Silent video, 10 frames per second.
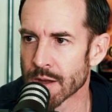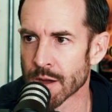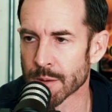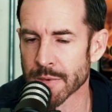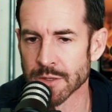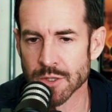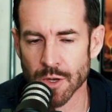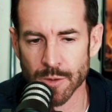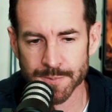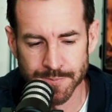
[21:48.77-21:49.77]
And
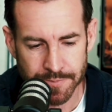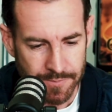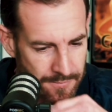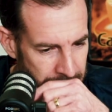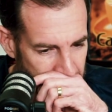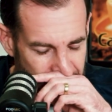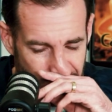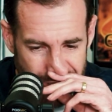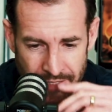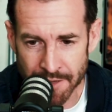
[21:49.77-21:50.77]
so there
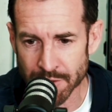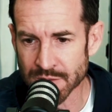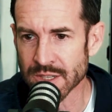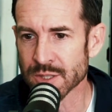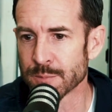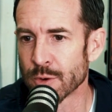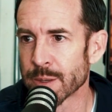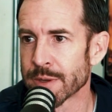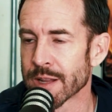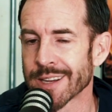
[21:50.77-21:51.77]
was a level of disappointment,